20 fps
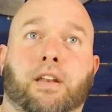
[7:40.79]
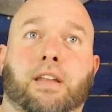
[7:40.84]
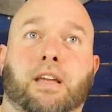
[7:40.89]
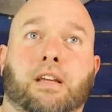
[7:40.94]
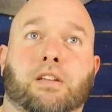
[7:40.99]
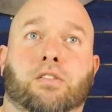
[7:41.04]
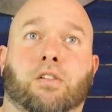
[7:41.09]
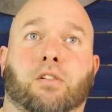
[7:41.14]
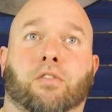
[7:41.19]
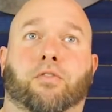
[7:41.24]
fun
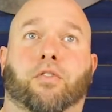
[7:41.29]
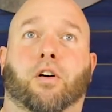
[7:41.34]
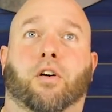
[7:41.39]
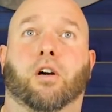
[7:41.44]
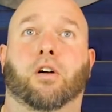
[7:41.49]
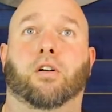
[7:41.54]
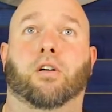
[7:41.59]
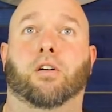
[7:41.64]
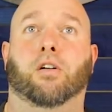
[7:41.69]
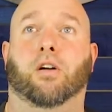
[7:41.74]
day so
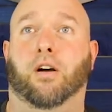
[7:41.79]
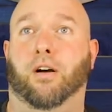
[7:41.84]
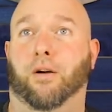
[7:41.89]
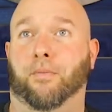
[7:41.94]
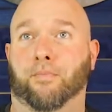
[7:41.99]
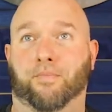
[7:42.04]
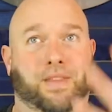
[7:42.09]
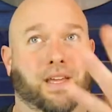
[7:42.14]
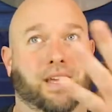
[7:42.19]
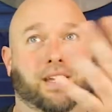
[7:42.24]
far.
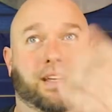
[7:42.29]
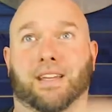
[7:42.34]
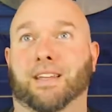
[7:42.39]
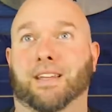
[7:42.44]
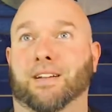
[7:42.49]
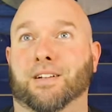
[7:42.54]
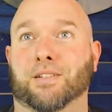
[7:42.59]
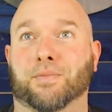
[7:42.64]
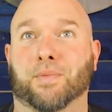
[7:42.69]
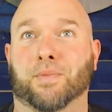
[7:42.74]
That
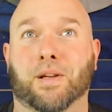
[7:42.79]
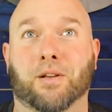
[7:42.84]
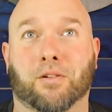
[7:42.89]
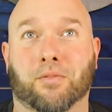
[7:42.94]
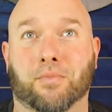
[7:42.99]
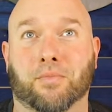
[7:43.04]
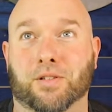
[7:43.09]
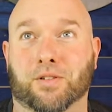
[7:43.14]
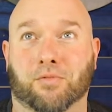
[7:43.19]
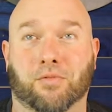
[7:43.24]
again, there's my
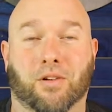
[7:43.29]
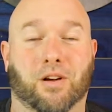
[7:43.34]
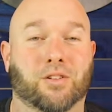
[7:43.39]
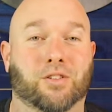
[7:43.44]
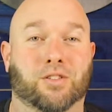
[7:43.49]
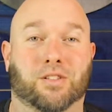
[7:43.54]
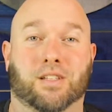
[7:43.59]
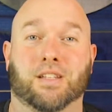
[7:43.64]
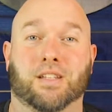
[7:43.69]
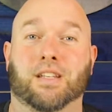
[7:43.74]
hero, Mr.
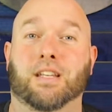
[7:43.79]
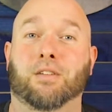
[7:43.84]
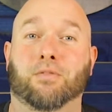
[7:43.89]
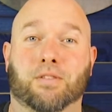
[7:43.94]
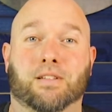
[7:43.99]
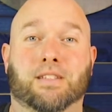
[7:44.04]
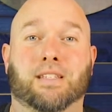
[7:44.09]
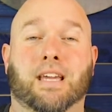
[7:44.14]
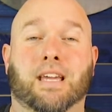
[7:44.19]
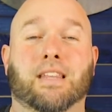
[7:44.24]
Rogers, and he
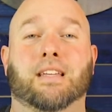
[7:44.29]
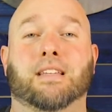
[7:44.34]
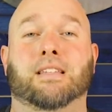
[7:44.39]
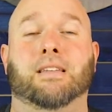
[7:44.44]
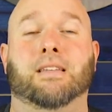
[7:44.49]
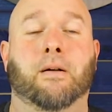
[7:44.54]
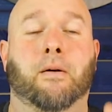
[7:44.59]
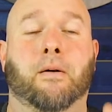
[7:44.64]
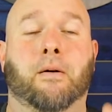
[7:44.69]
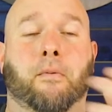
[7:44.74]
would say
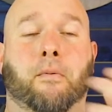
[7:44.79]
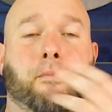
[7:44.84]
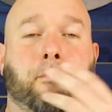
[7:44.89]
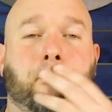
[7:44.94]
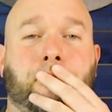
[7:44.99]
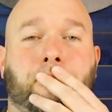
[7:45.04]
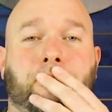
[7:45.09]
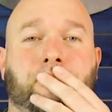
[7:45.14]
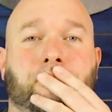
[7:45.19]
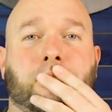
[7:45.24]
this,
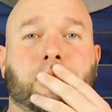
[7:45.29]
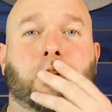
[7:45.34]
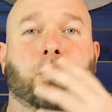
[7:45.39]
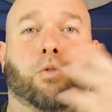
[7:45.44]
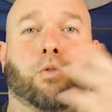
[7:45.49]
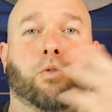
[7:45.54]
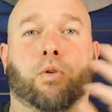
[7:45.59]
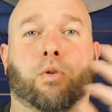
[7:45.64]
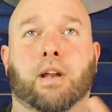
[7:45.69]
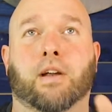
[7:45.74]

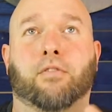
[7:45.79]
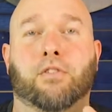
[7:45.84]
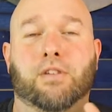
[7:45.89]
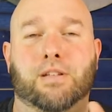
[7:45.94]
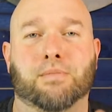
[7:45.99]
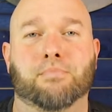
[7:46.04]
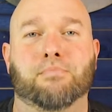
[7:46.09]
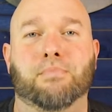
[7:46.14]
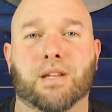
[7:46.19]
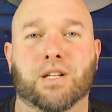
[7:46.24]
whatever
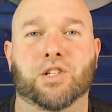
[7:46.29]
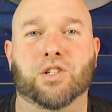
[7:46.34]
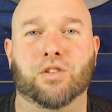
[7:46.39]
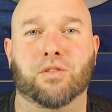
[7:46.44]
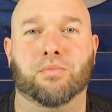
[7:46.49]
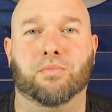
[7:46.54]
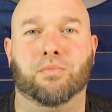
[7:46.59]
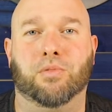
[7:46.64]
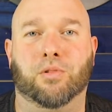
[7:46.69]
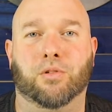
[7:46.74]
is
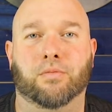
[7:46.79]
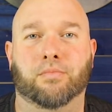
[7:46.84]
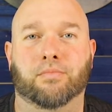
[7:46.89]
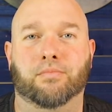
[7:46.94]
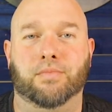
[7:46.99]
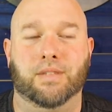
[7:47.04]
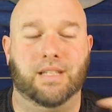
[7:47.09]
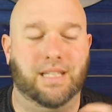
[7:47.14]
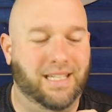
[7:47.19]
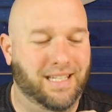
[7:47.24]
mentionable
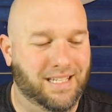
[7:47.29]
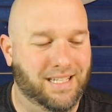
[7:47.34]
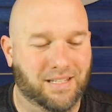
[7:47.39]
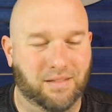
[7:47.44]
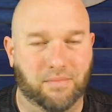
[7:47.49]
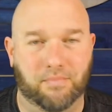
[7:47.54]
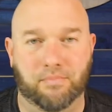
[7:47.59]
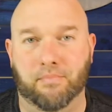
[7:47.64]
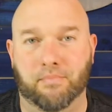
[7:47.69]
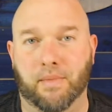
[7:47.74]

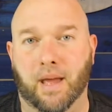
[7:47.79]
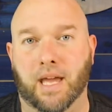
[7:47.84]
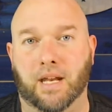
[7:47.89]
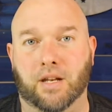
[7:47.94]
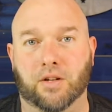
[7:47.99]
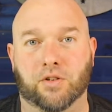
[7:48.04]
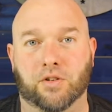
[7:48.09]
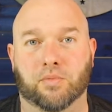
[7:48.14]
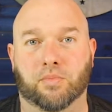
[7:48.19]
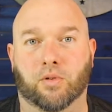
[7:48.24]
is
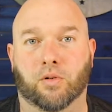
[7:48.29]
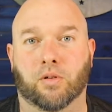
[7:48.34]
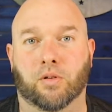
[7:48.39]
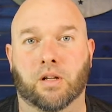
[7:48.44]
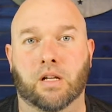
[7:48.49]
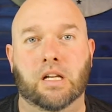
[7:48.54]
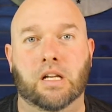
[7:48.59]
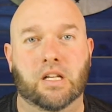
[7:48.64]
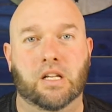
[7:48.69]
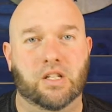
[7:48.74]

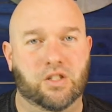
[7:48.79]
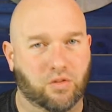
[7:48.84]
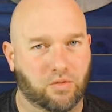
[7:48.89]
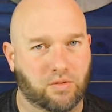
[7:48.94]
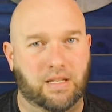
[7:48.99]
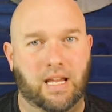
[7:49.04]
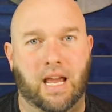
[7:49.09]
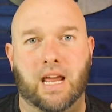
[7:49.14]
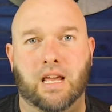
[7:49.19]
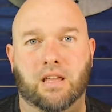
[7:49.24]
manageable. So
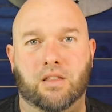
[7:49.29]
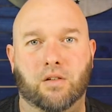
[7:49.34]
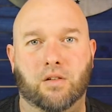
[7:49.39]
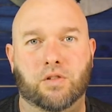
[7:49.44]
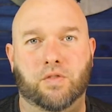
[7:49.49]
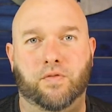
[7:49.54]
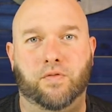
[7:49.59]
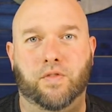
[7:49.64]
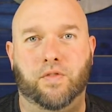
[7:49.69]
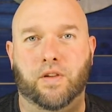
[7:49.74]
take
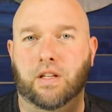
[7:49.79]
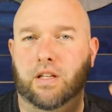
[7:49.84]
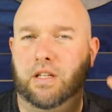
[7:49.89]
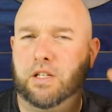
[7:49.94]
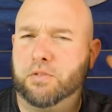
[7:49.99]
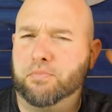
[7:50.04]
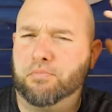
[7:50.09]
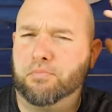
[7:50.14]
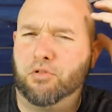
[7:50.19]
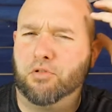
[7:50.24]
those
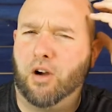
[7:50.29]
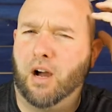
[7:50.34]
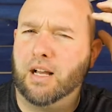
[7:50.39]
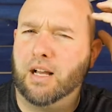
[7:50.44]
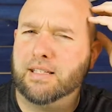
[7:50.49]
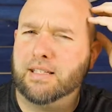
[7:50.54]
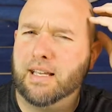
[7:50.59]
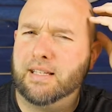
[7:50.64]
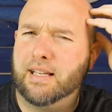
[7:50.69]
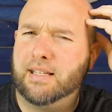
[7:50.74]
feelings,
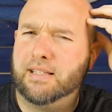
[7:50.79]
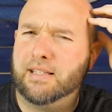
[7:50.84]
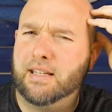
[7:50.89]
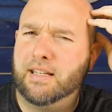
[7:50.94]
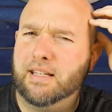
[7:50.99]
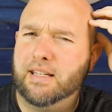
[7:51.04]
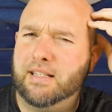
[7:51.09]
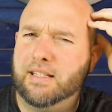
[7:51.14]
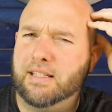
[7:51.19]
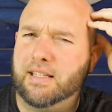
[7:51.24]
process it
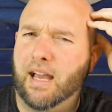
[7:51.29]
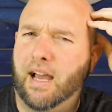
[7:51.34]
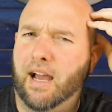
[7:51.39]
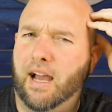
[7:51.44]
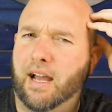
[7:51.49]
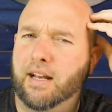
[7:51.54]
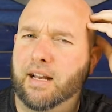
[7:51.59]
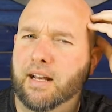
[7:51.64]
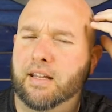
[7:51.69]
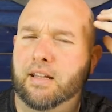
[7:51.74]

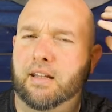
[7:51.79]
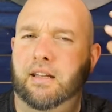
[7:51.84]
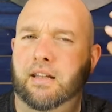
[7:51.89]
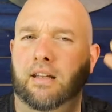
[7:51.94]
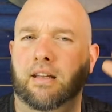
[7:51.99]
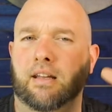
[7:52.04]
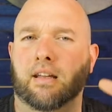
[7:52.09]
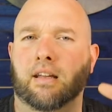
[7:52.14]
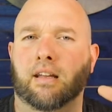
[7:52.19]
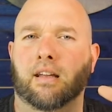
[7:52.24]
inside,
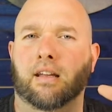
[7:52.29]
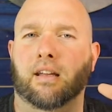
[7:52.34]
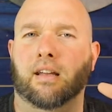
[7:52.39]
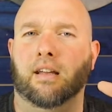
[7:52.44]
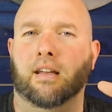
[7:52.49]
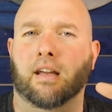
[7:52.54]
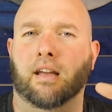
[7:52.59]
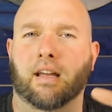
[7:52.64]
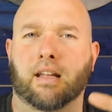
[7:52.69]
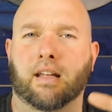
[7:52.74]

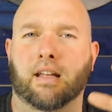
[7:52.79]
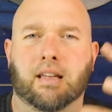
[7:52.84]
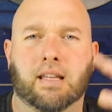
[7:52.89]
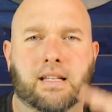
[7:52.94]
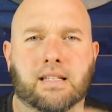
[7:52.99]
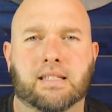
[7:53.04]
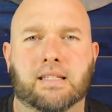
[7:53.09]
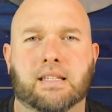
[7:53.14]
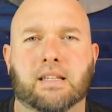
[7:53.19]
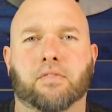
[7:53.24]
and
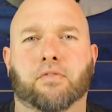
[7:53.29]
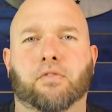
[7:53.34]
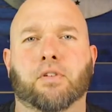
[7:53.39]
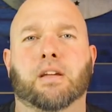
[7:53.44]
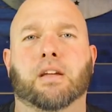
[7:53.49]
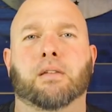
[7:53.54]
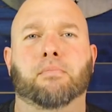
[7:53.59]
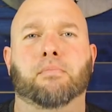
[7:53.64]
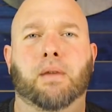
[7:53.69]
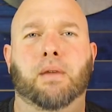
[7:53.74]
let's see if
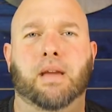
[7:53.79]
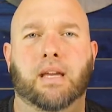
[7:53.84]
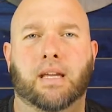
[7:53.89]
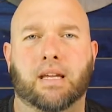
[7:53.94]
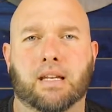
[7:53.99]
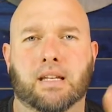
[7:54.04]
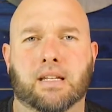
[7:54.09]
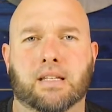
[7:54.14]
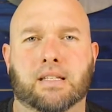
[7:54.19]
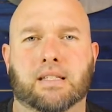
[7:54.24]
we can make
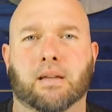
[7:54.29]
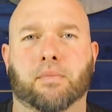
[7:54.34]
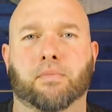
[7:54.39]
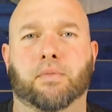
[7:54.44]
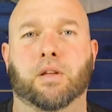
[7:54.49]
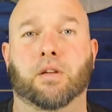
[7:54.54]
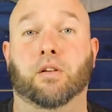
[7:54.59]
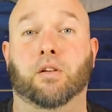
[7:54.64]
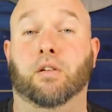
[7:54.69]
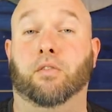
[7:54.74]
it into
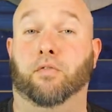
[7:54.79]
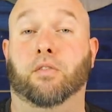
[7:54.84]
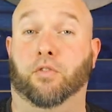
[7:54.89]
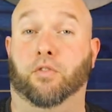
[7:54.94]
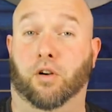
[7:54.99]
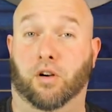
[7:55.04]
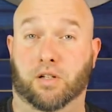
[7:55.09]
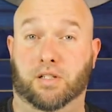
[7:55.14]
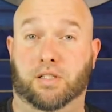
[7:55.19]
something good for